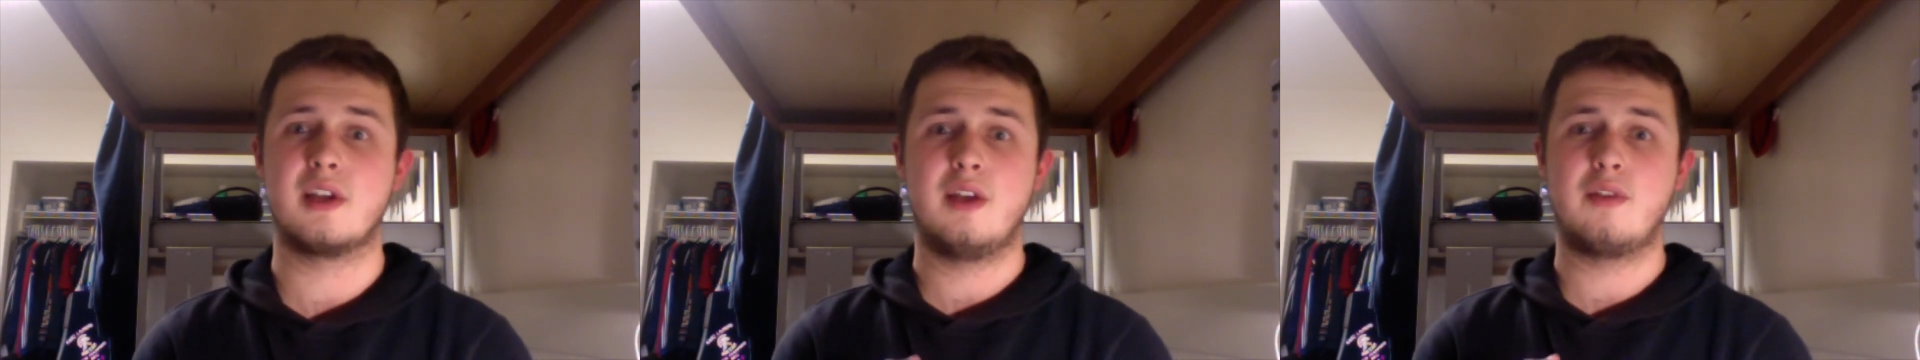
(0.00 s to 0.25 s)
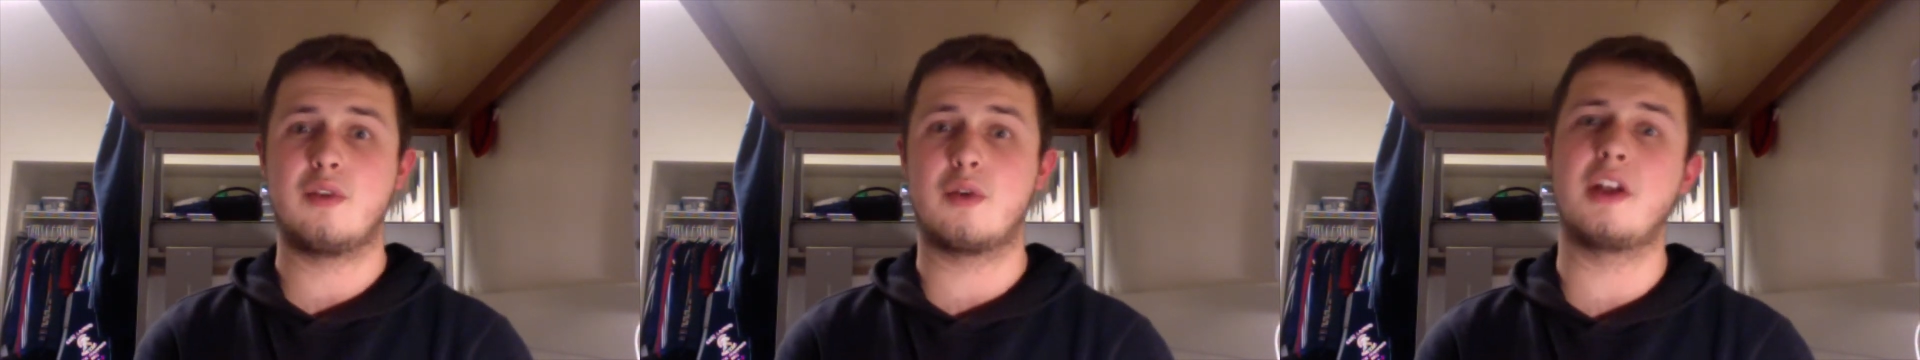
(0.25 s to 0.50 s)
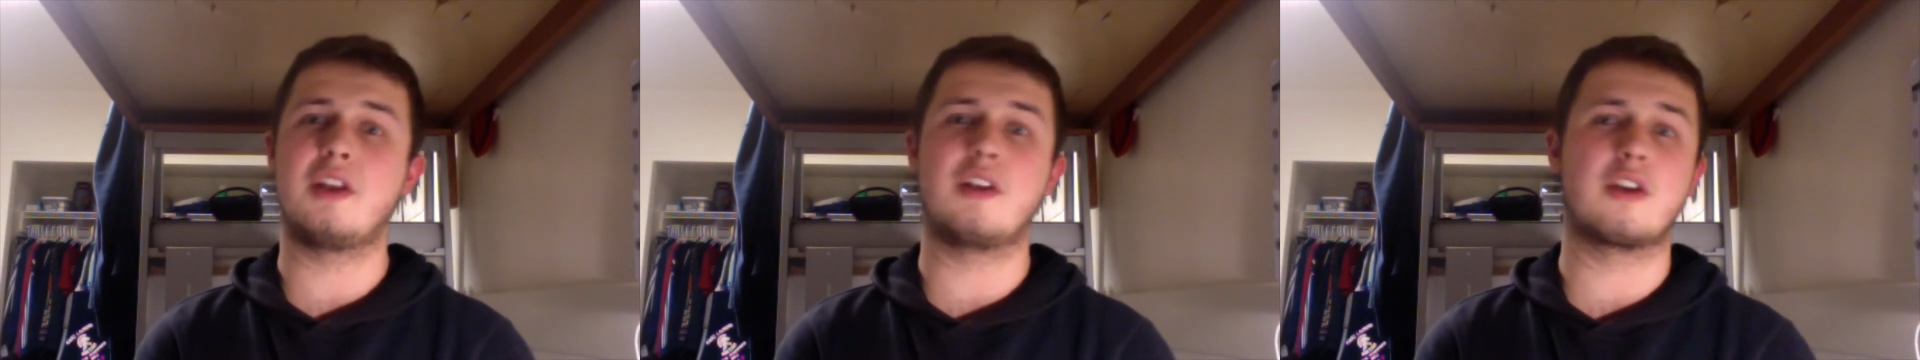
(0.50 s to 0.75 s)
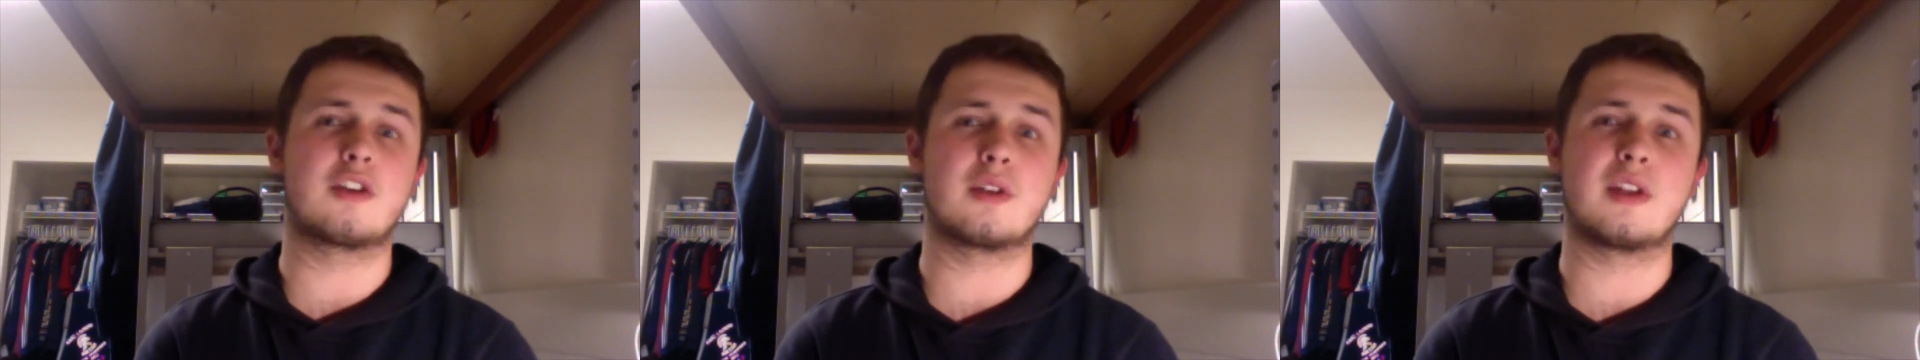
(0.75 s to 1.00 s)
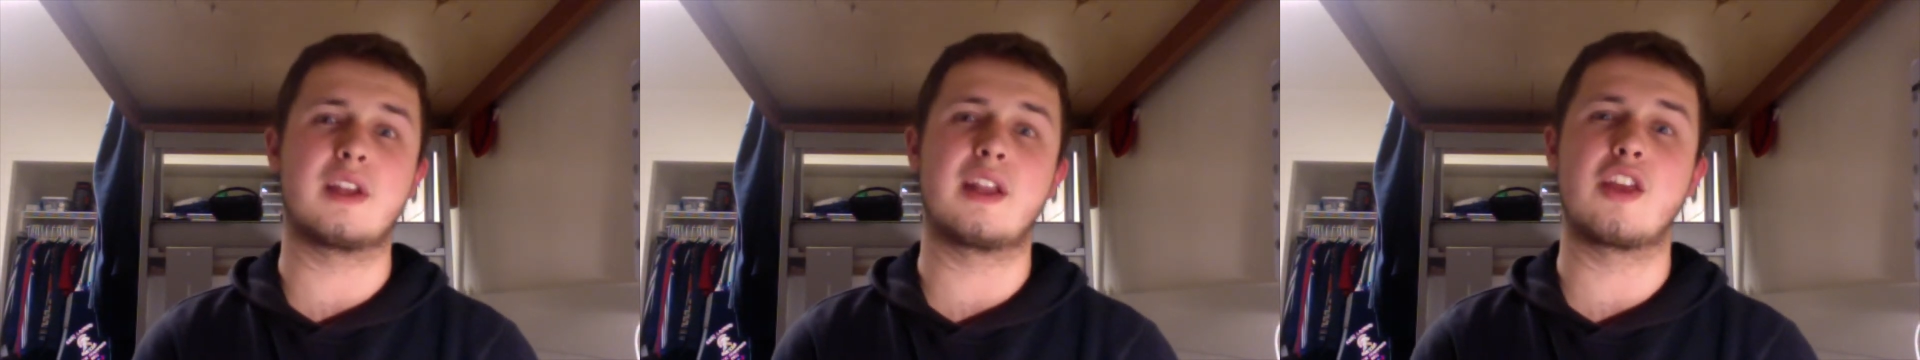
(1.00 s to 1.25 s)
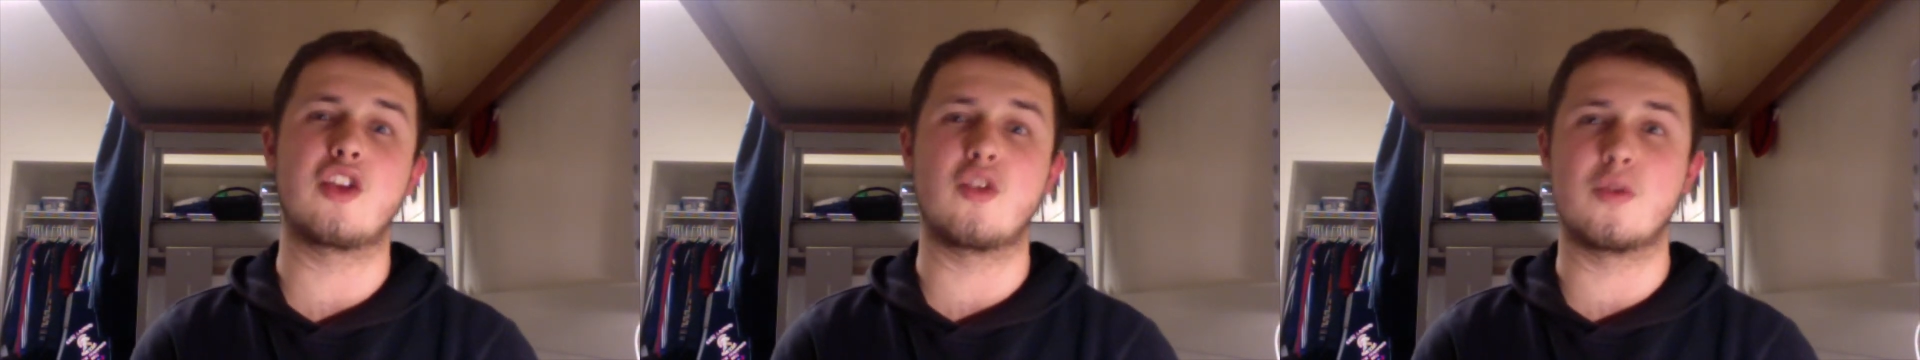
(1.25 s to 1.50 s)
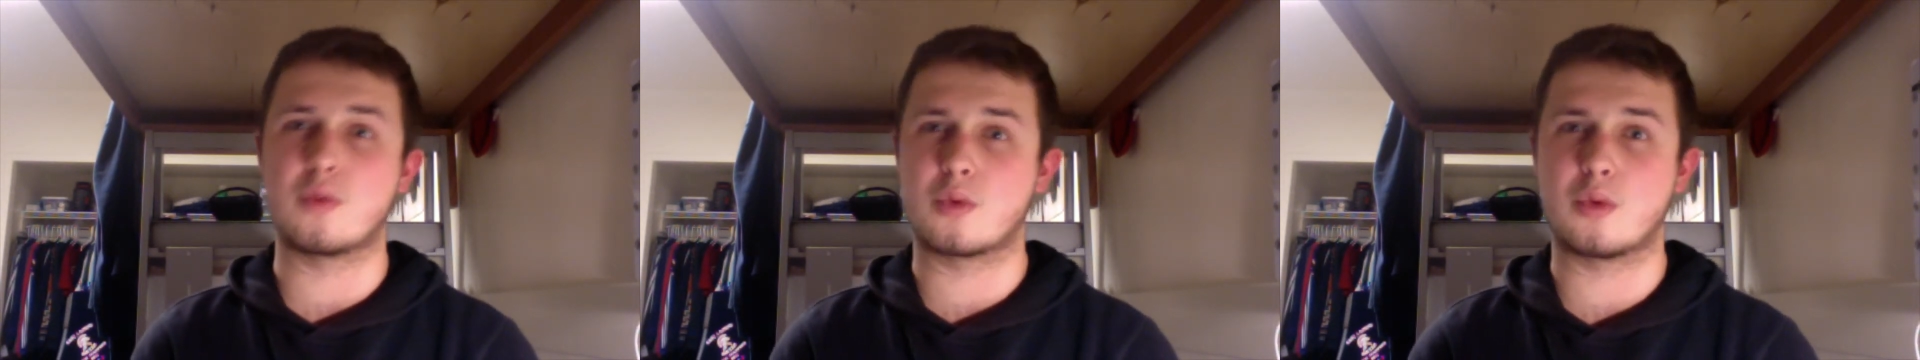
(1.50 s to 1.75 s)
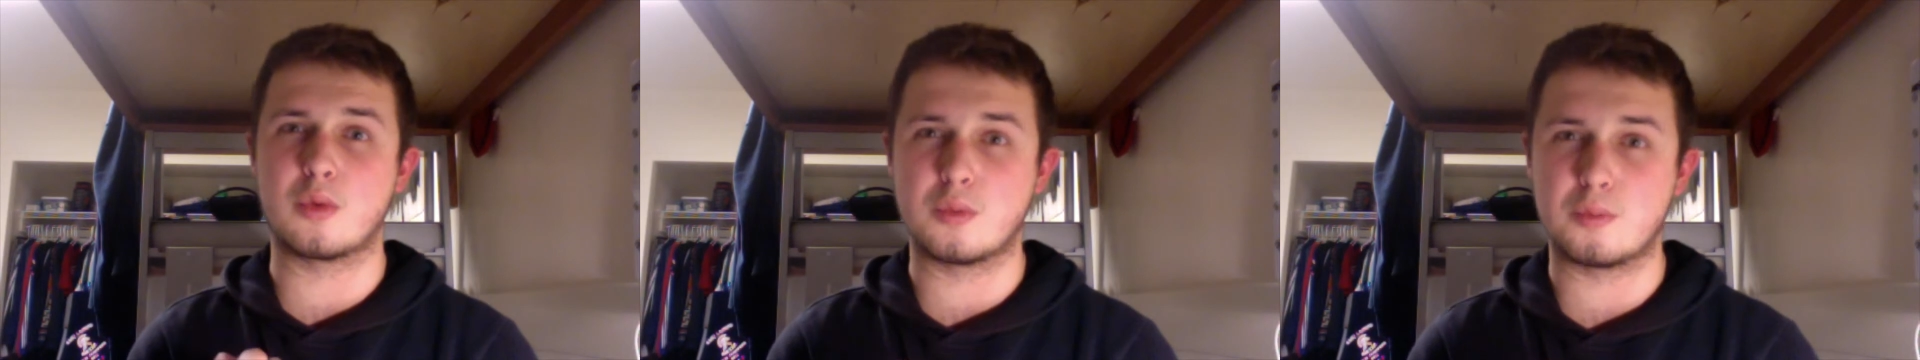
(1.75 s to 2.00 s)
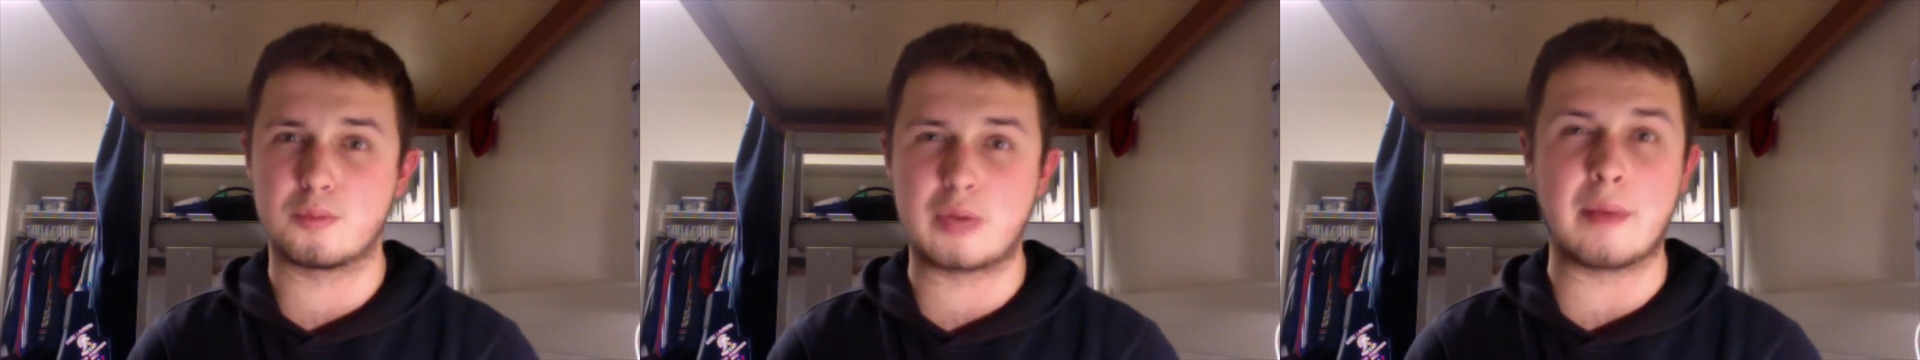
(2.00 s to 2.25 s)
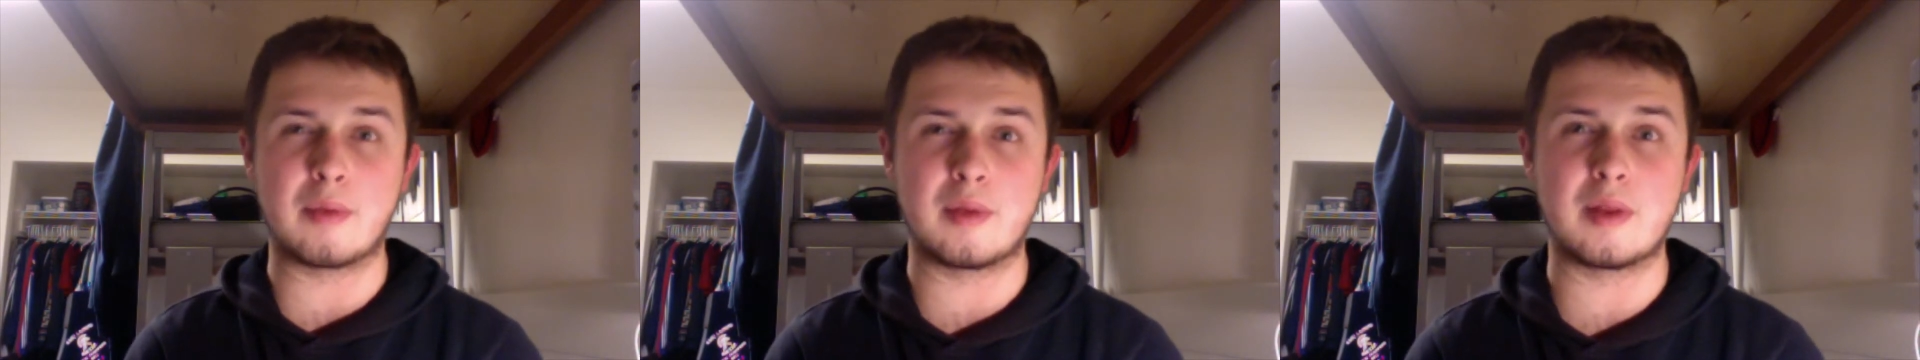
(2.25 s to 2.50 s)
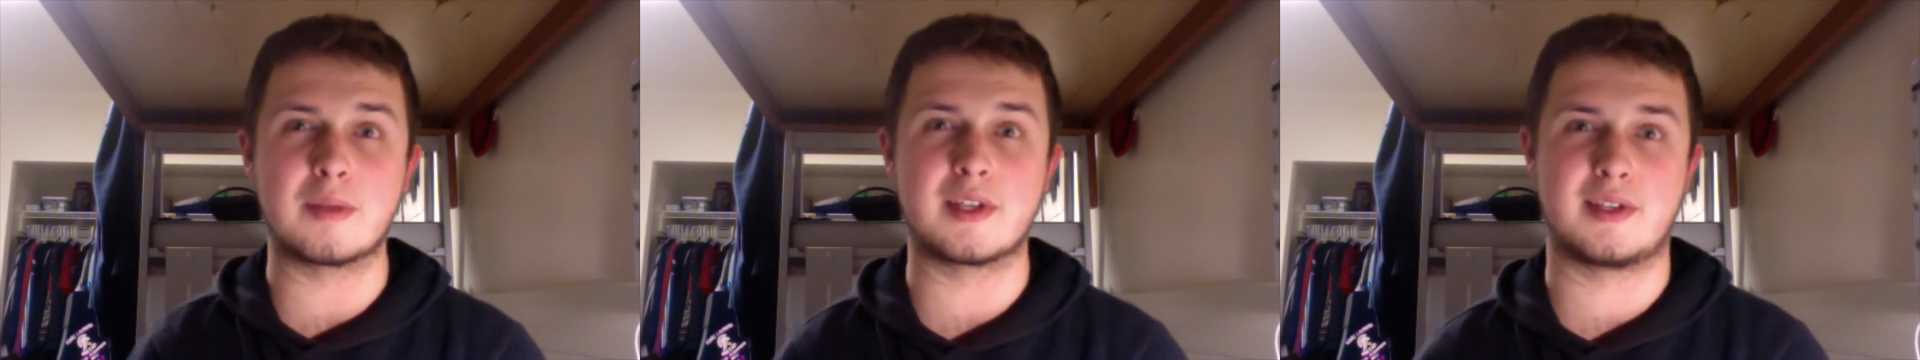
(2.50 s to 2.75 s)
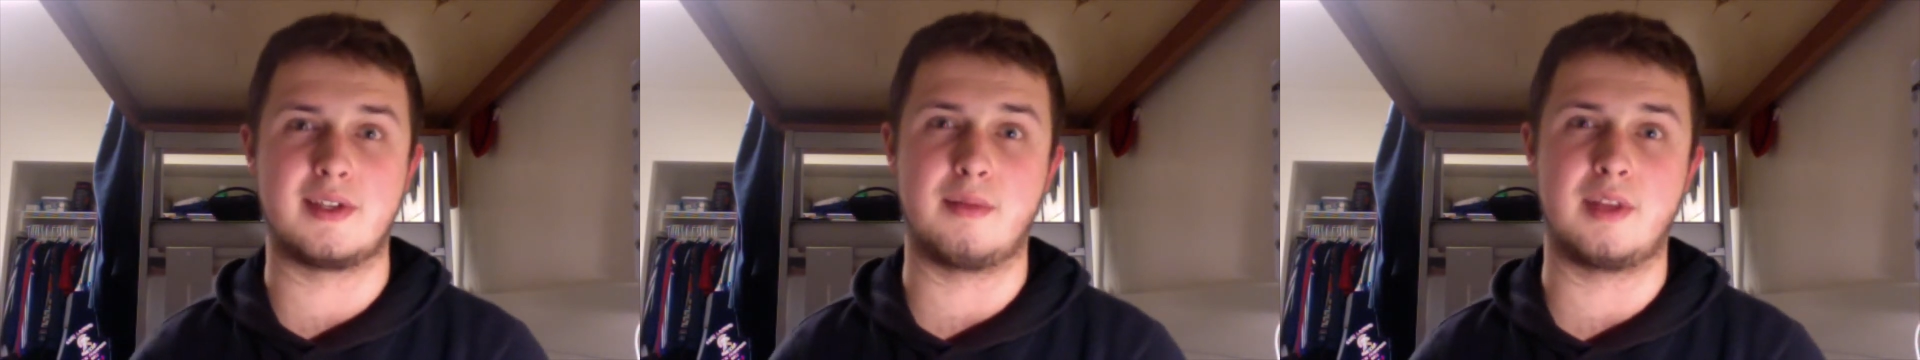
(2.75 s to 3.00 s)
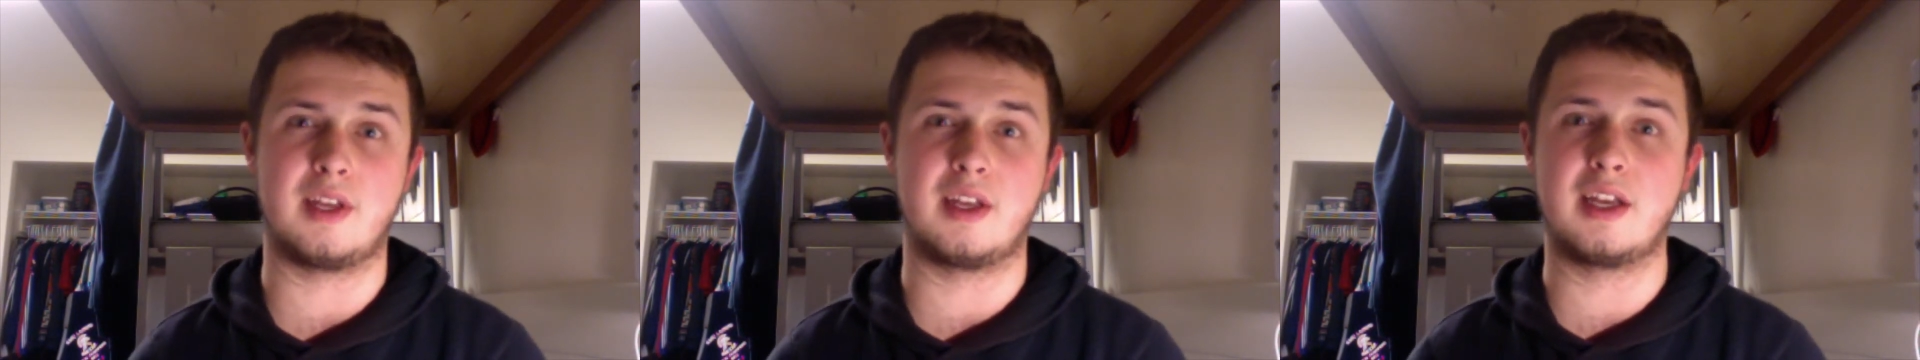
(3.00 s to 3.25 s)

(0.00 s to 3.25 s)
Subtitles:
If you're any younger than that, you'll probably miss something,